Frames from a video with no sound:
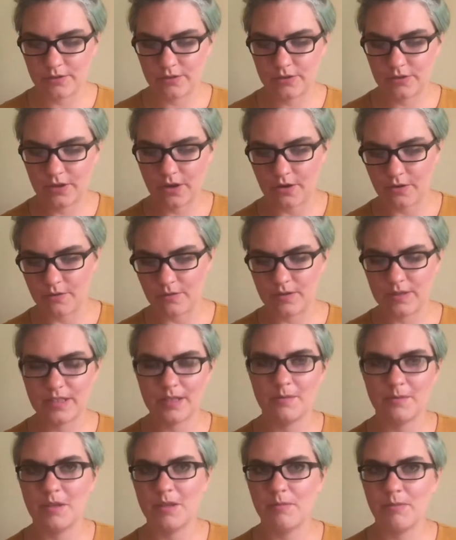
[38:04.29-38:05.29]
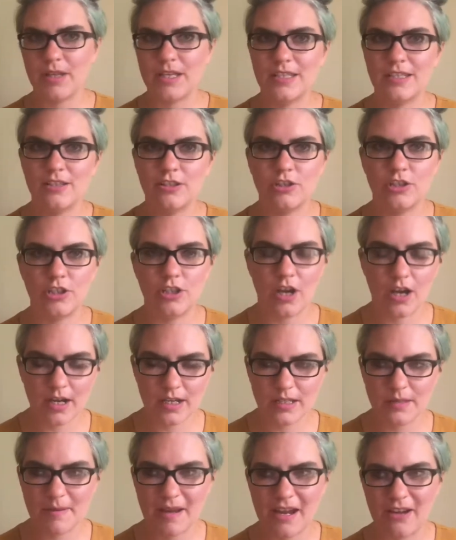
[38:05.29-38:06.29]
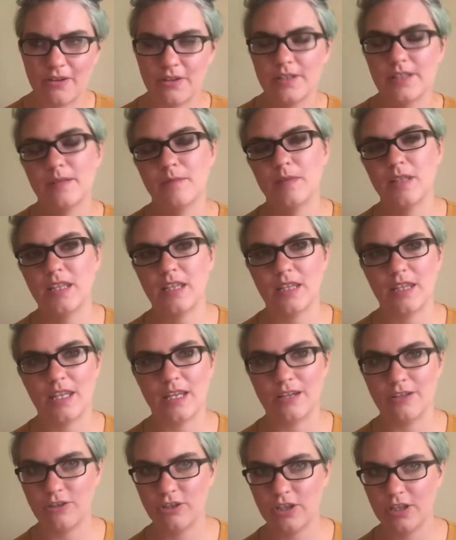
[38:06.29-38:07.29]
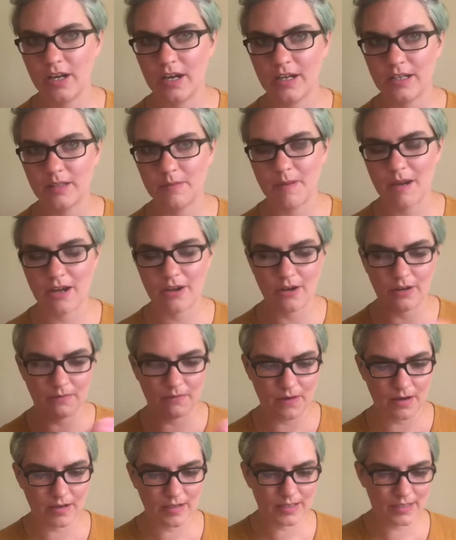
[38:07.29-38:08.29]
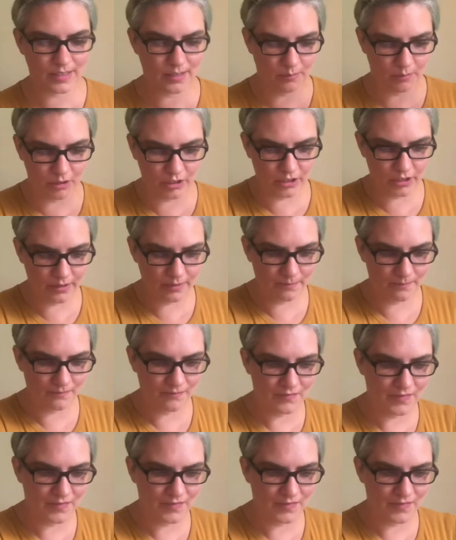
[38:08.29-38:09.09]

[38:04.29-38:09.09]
So some of the places she talks about, or some of the things she talks about, are very similar.